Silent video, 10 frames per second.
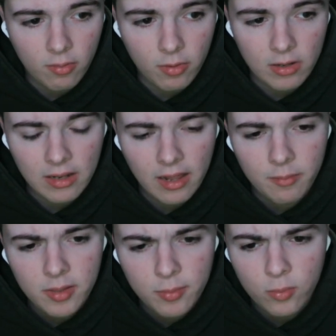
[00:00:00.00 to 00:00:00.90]
A lot
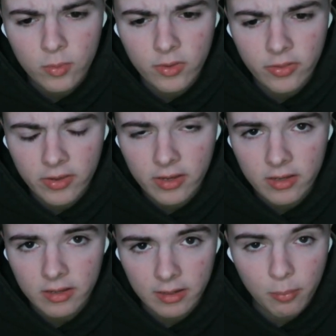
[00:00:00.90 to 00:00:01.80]
of people would think,
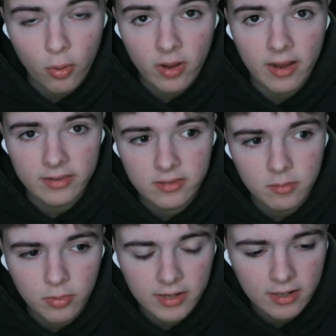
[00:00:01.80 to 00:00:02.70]
like, put as their
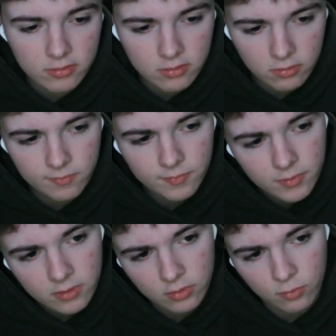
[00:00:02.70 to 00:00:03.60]
breakout zone.
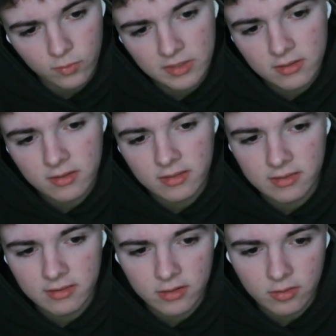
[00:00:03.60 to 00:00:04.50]
The reason this
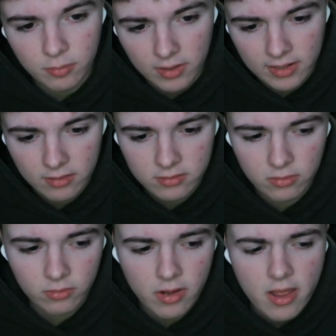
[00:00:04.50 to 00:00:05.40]
isn't a good breakout
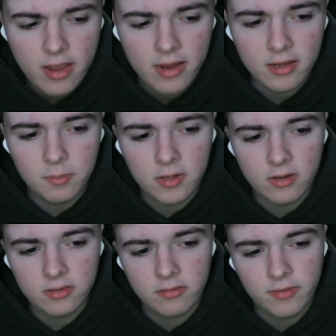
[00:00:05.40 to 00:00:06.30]
zone is
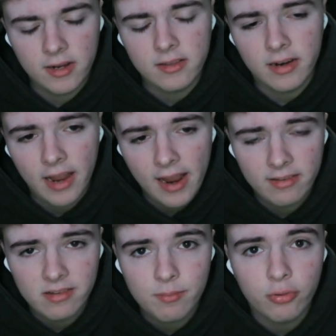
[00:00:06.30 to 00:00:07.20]
because of the fact that it
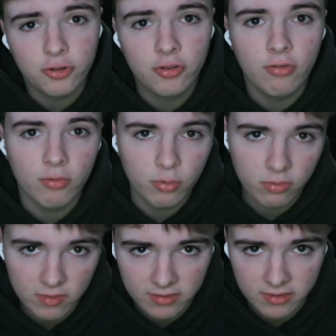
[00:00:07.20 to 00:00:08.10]
hasn't pushed through
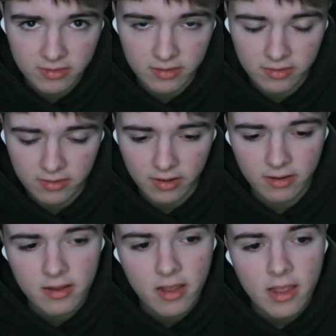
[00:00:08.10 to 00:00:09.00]
the resistance yet.
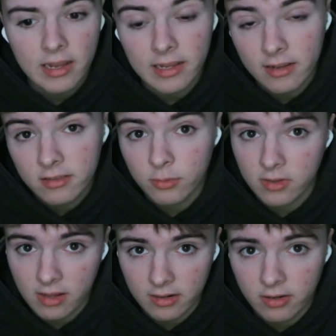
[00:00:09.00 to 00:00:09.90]
Yes, there was
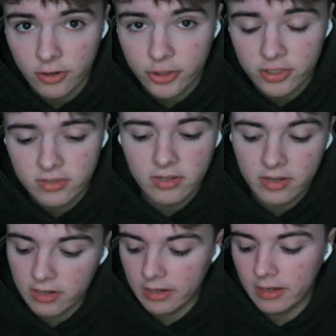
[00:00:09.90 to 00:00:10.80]
a lot of touches,
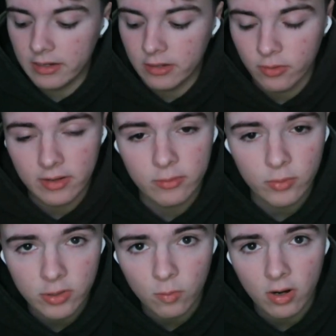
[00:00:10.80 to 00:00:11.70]
and you know that's
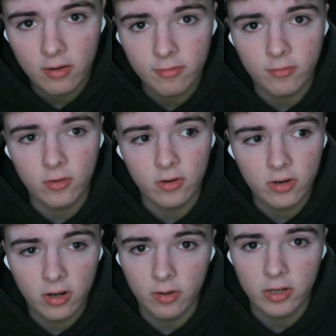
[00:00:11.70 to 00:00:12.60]
what you want for
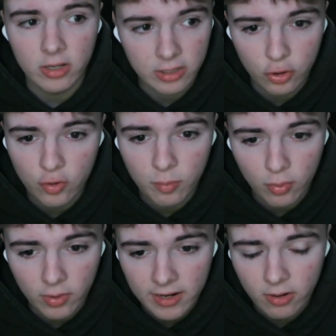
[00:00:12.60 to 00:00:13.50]
a good
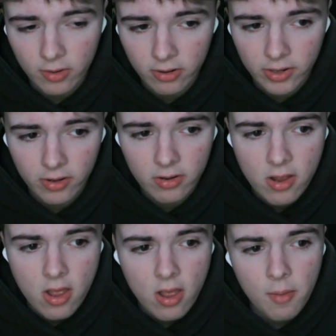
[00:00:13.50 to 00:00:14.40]
breakout area,
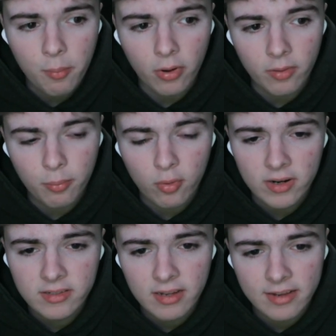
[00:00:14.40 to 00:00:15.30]
but
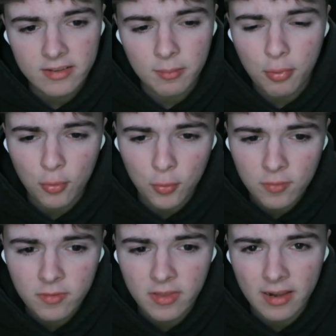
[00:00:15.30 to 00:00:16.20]
price hasn't
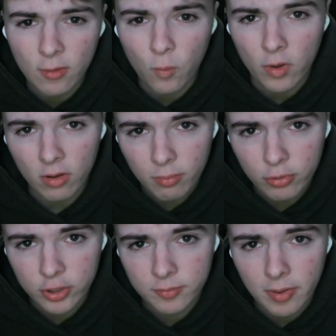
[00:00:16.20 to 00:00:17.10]
proved that it will
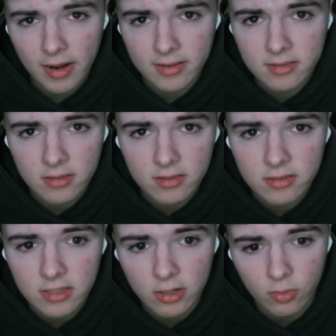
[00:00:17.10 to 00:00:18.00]
push past
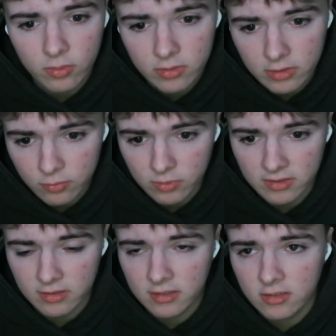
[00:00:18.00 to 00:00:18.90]
this, you know, this
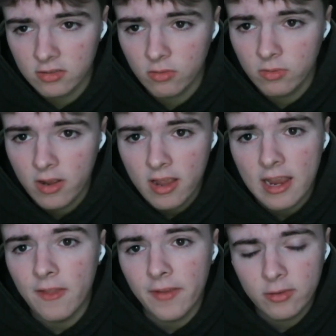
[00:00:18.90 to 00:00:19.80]
resistance zone,
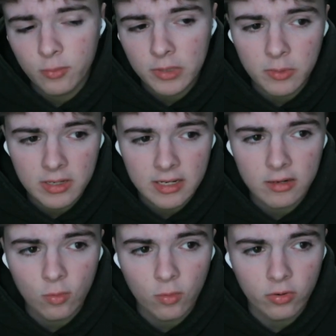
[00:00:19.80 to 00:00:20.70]
and that's what you need
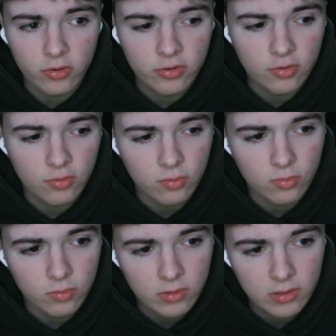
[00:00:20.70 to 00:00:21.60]
in order to
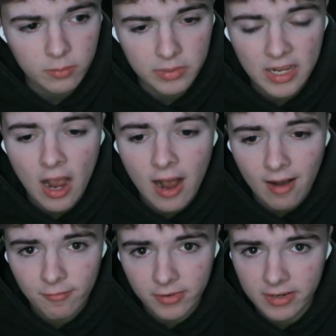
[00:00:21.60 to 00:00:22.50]
be
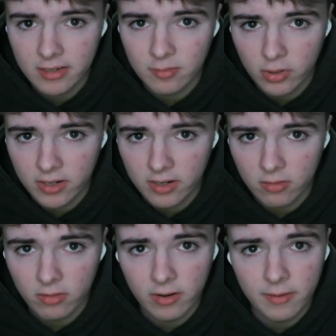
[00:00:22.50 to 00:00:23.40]
confident in your
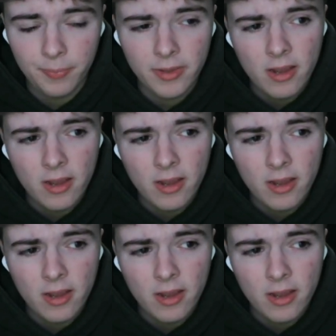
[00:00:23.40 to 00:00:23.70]
breakout, right?